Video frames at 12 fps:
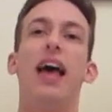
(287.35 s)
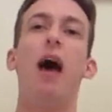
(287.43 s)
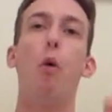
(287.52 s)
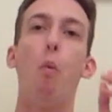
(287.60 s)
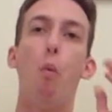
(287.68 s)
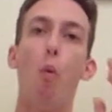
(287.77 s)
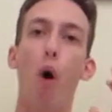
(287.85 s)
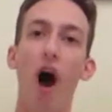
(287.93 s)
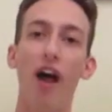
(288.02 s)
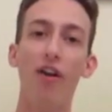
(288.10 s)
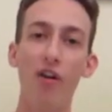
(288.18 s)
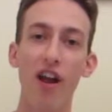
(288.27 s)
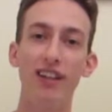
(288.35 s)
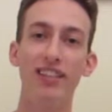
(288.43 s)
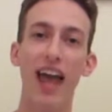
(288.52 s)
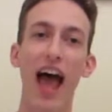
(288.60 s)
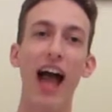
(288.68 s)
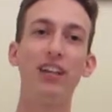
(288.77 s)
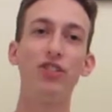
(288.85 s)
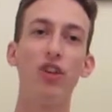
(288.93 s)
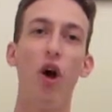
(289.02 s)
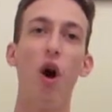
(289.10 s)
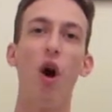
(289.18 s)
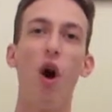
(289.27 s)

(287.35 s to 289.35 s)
that water attacks